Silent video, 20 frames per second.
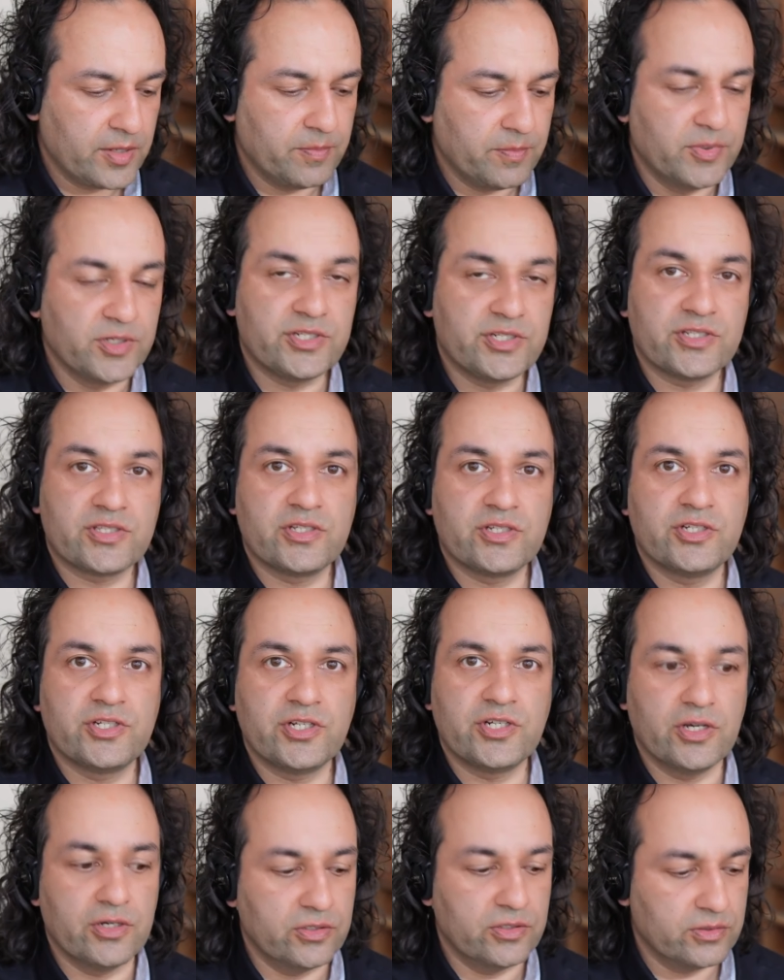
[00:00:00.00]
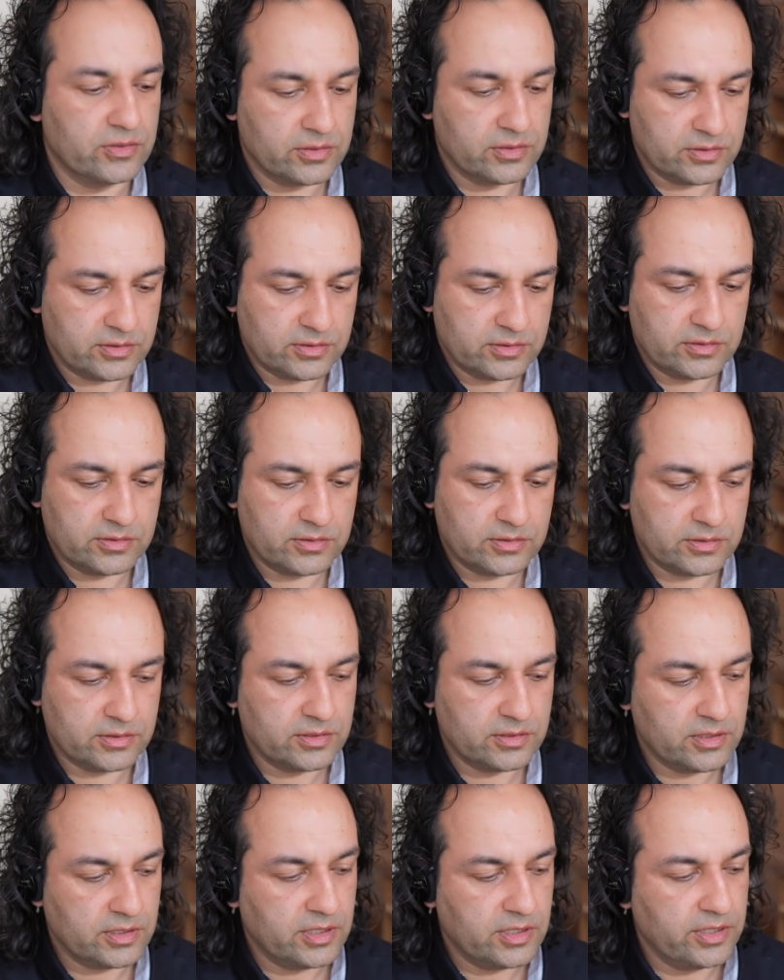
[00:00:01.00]
But just to show
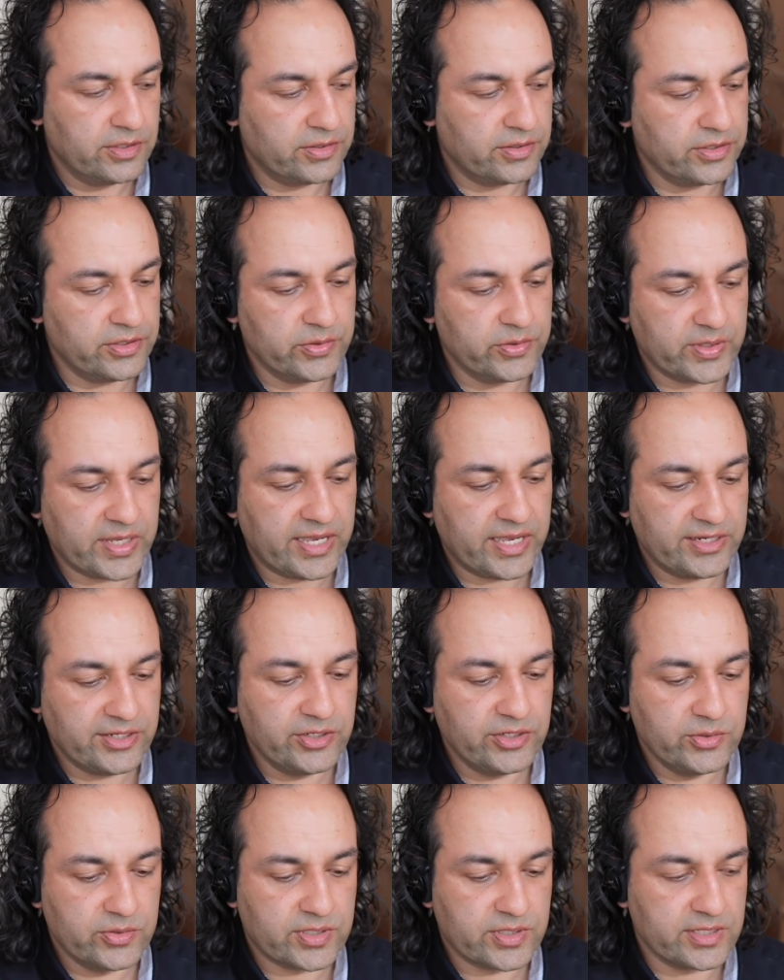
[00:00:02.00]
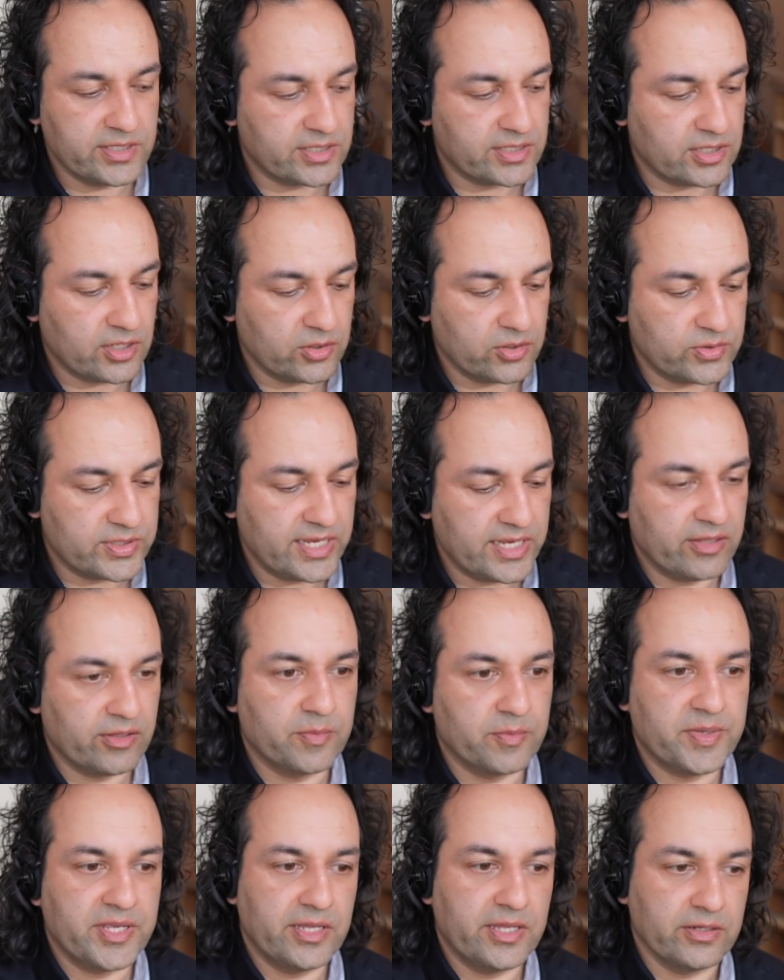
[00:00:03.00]
that you can use these low down
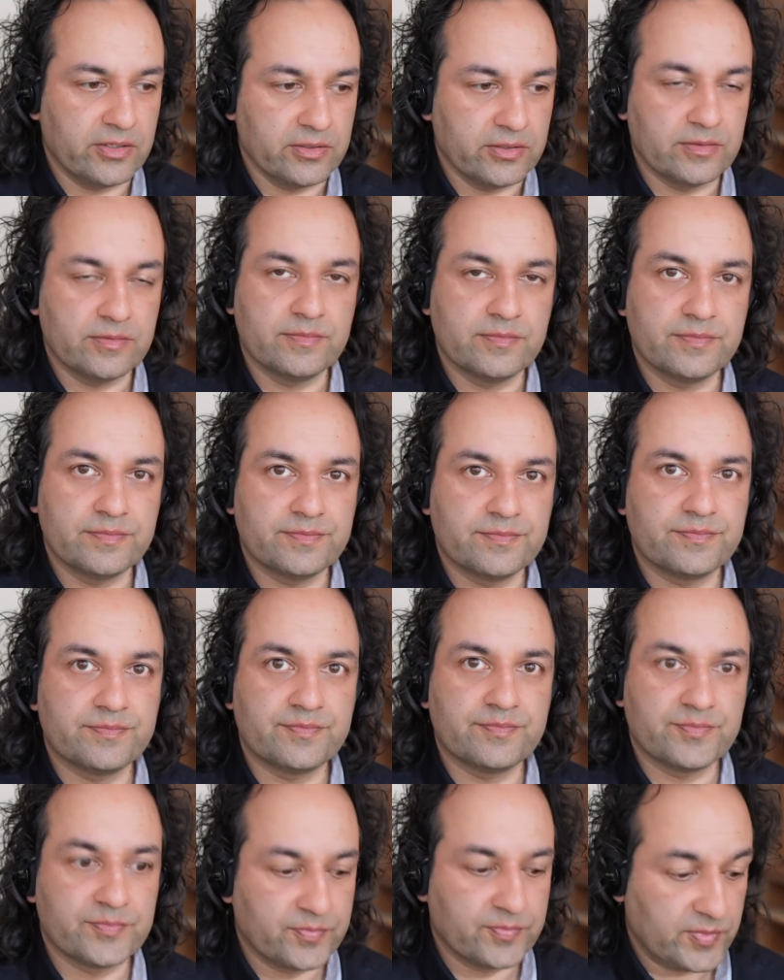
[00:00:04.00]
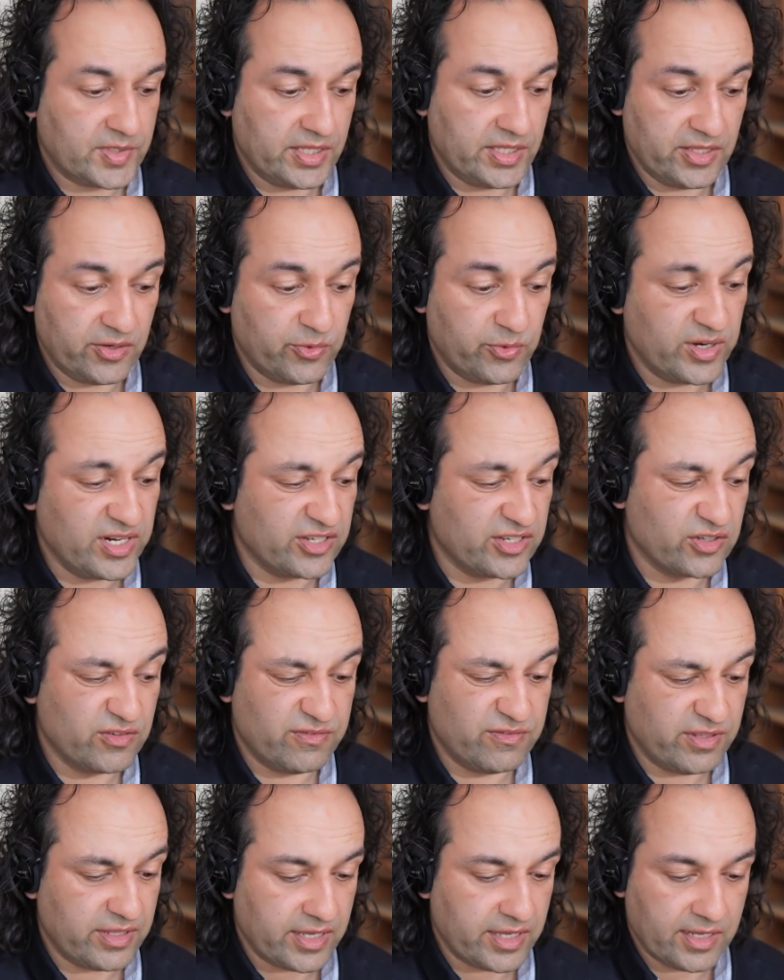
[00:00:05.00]
the piano, and they're really good
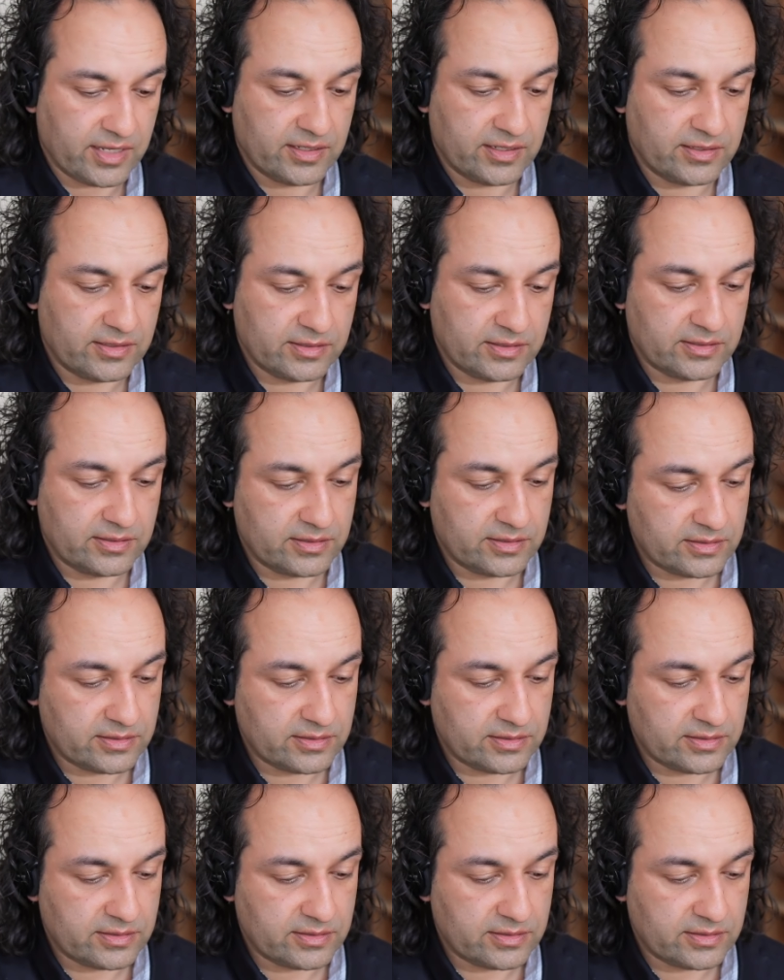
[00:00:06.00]
for that.